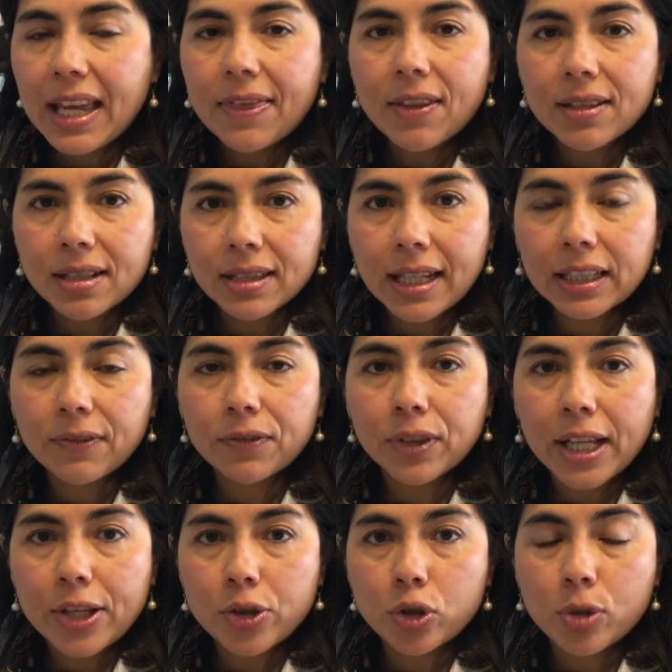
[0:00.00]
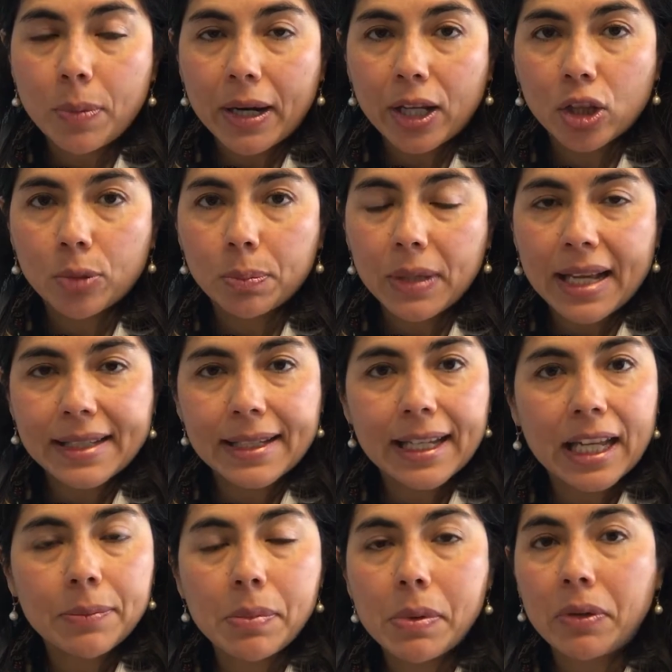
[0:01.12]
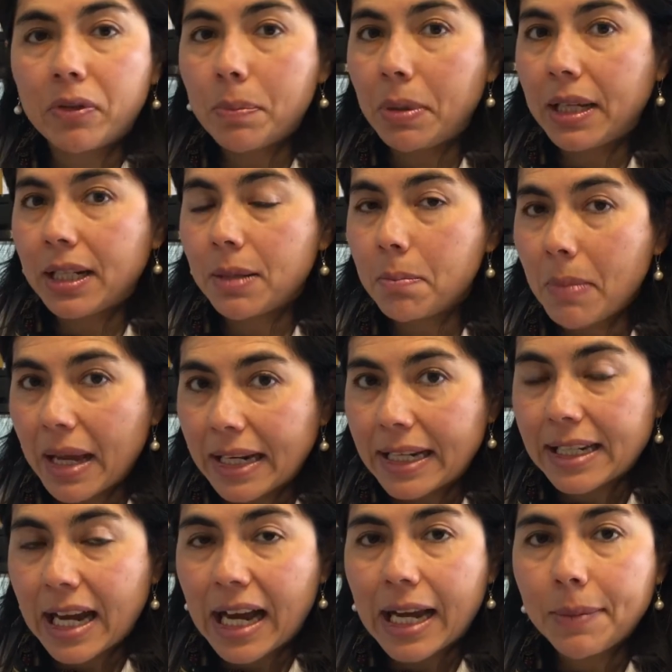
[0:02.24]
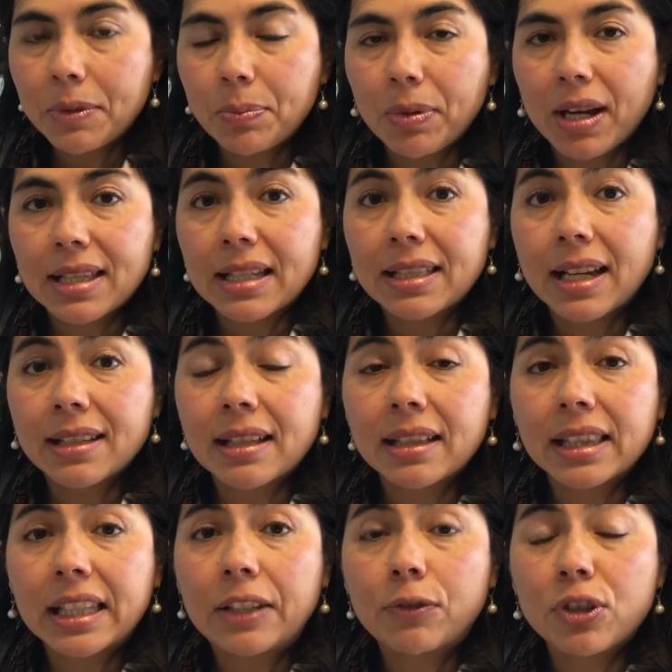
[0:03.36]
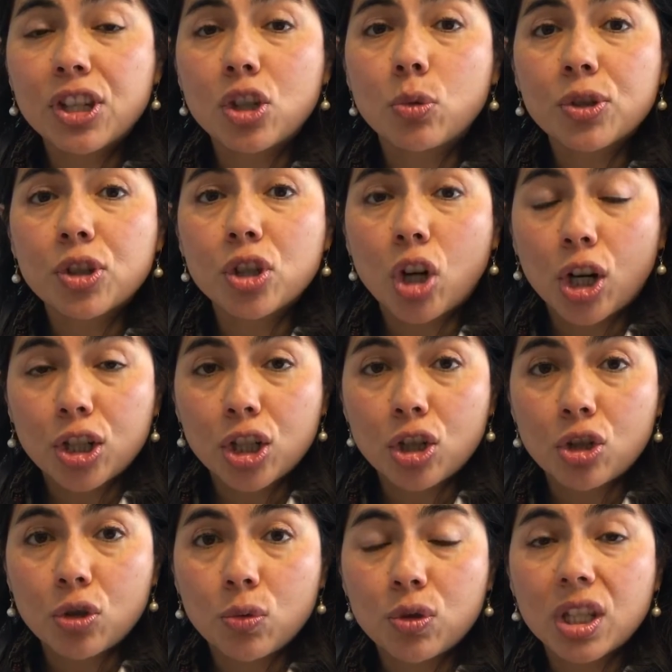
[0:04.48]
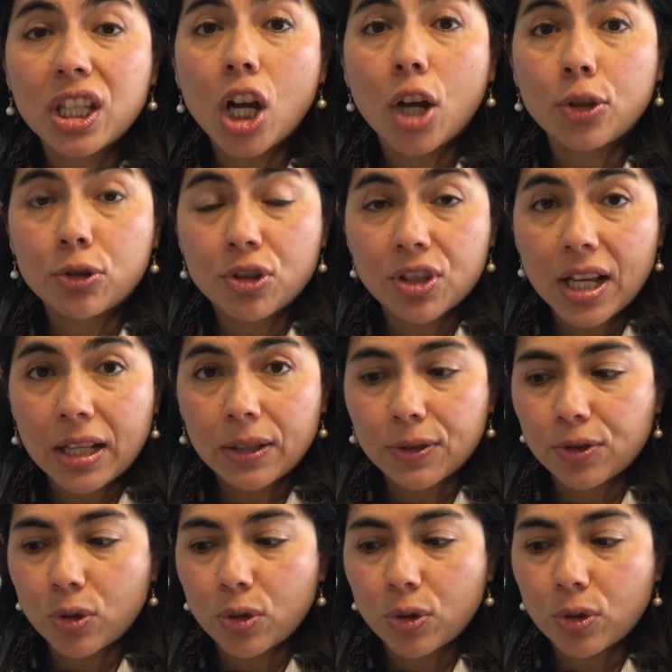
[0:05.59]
The selective laser trabecularplasty can be repeated many times because it doesn't leave residual scar tissue to the other cells.